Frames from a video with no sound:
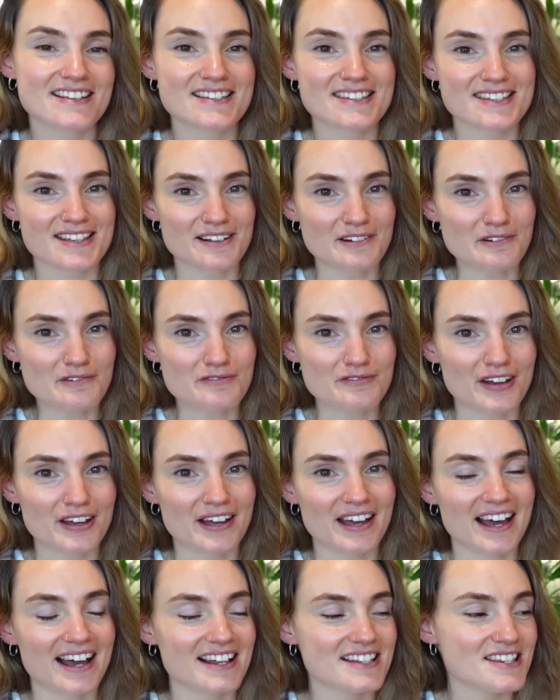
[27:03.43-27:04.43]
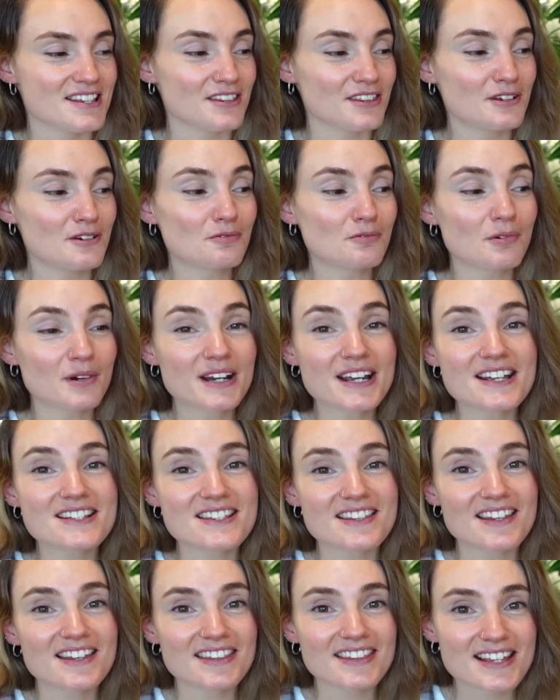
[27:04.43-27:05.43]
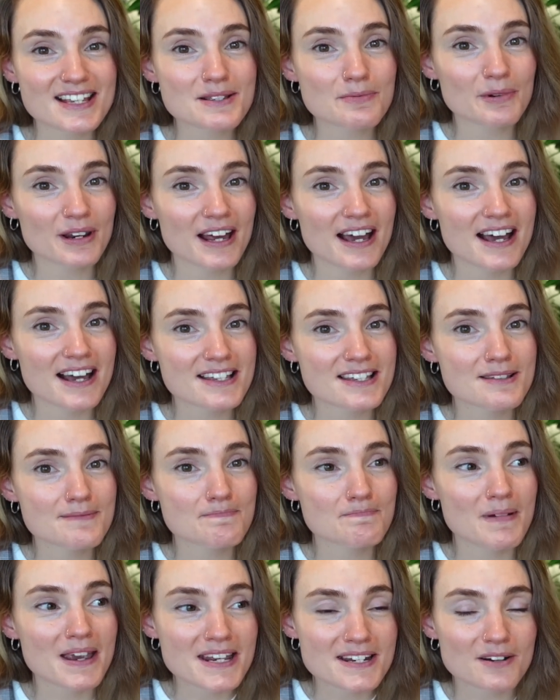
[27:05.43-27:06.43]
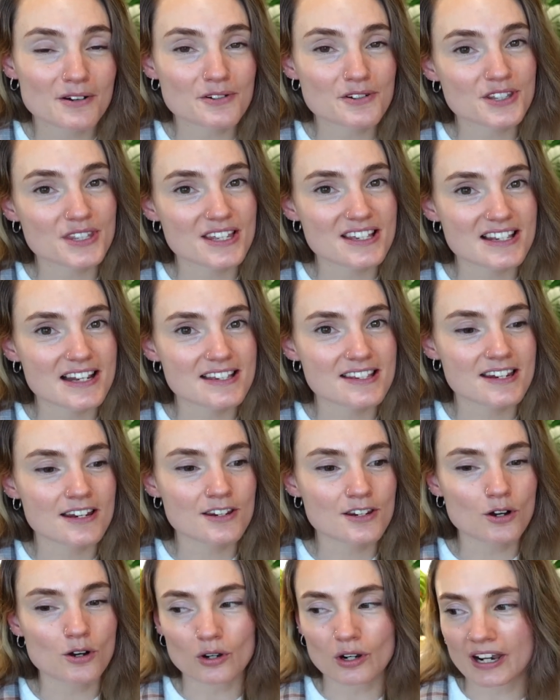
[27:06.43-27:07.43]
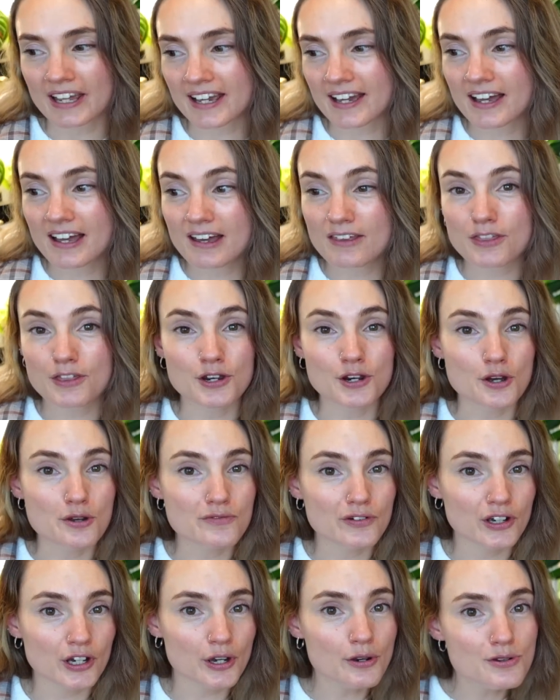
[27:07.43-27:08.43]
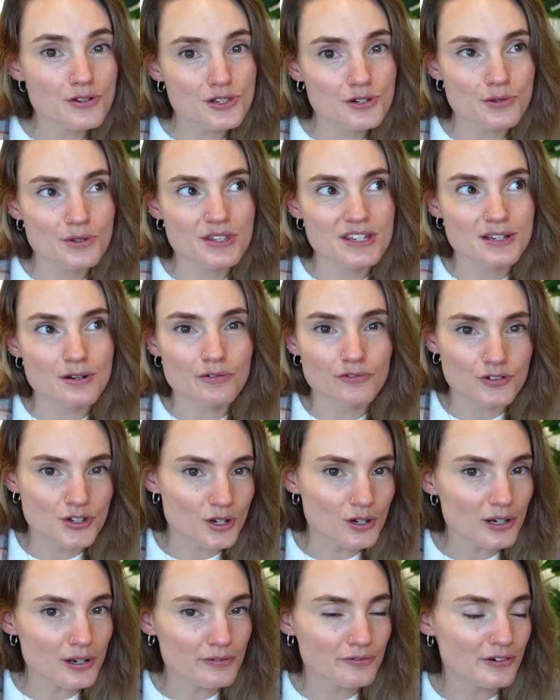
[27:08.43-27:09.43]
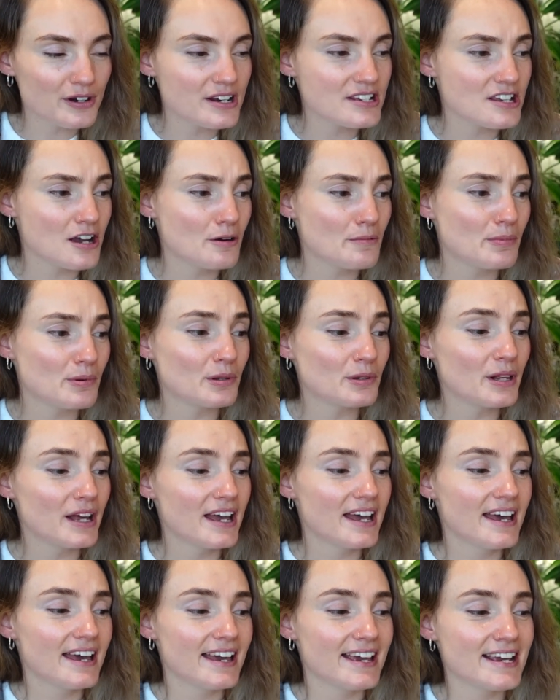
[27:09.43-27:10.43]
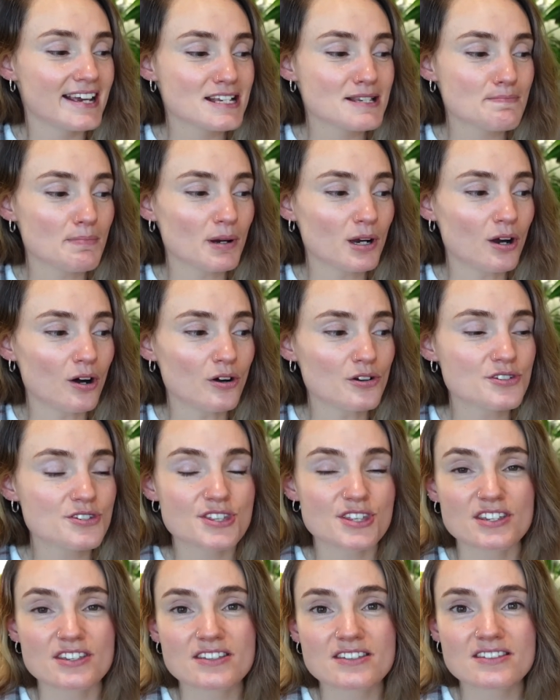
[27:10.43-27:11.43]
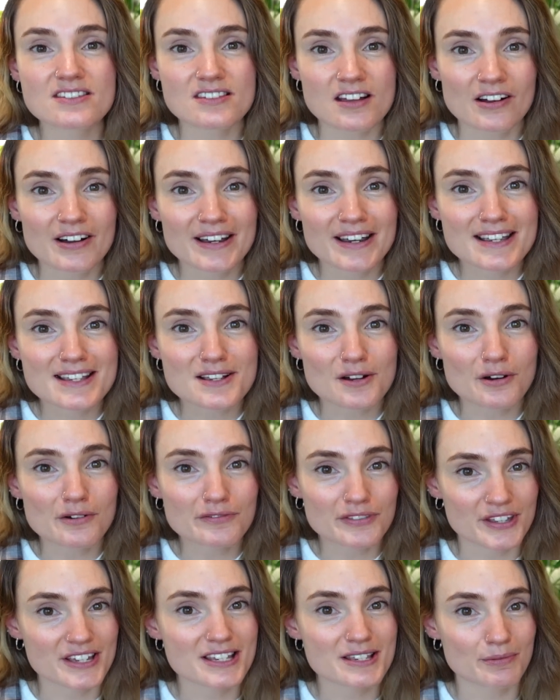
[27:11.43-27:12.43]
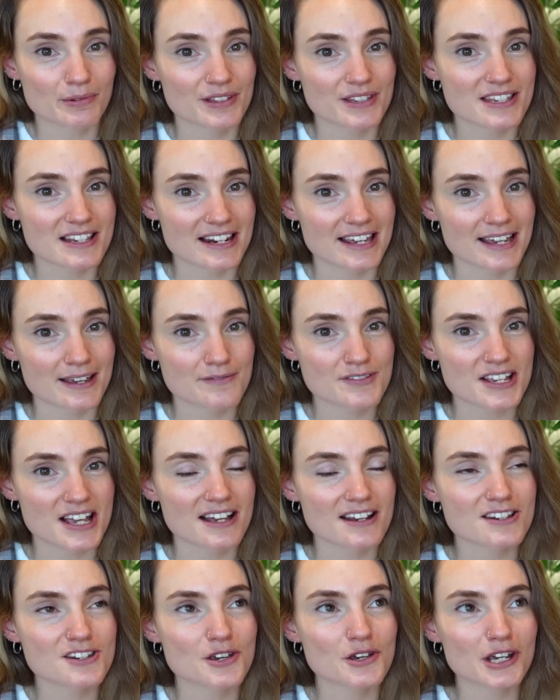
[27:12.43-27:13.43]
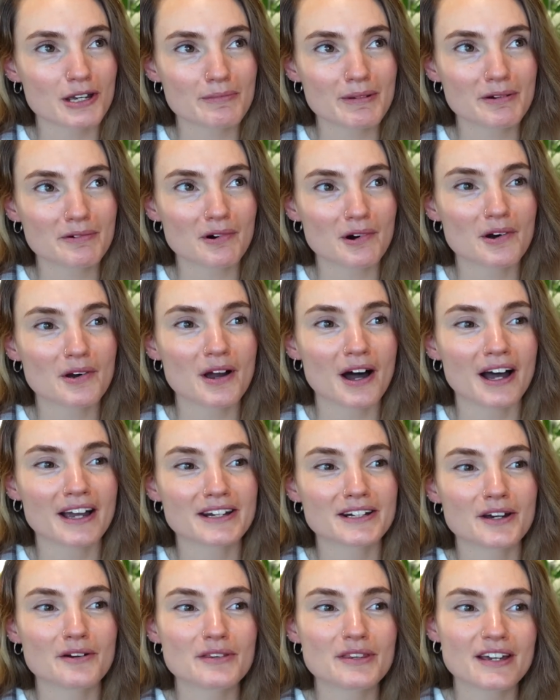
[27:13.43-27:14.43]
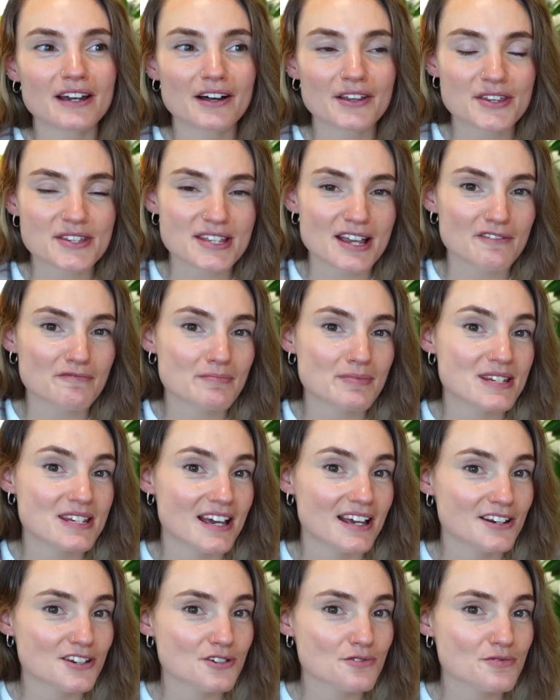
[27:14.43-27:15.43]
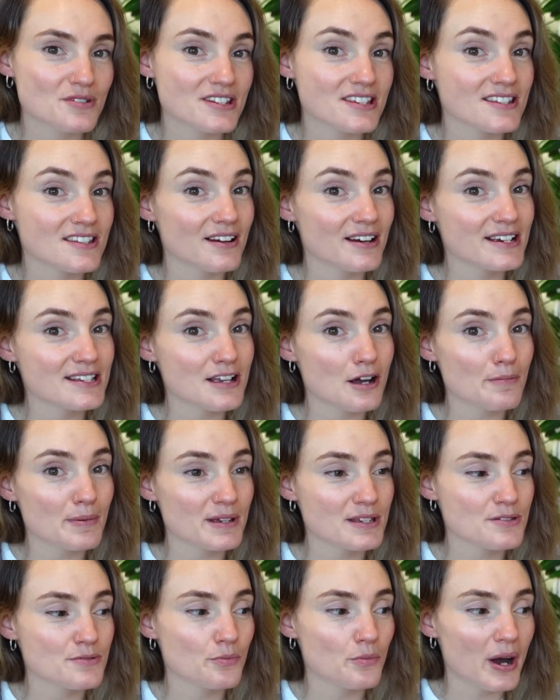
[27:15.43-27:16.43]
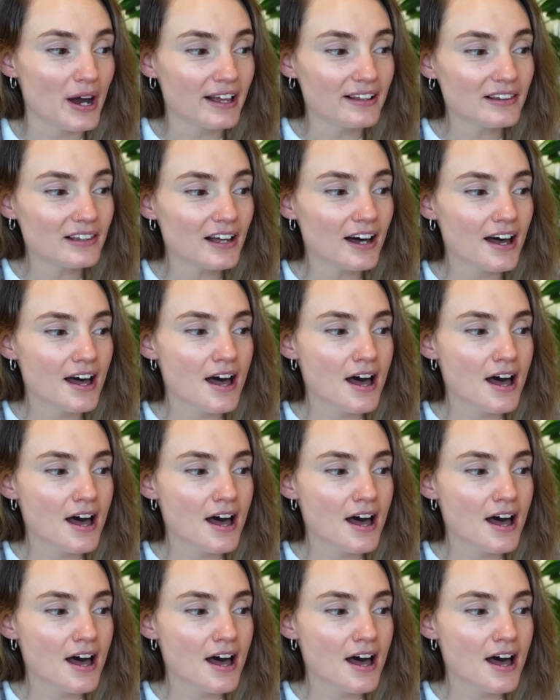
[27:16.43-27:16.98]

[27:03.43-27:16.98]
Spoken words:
silver. And the reason that this one has made it onto this list and not like the Nova Ghost or the Silver Dollar, for example, is because the size of this one's leaves. And don't get me wrong, I know the others have potential to size up as well,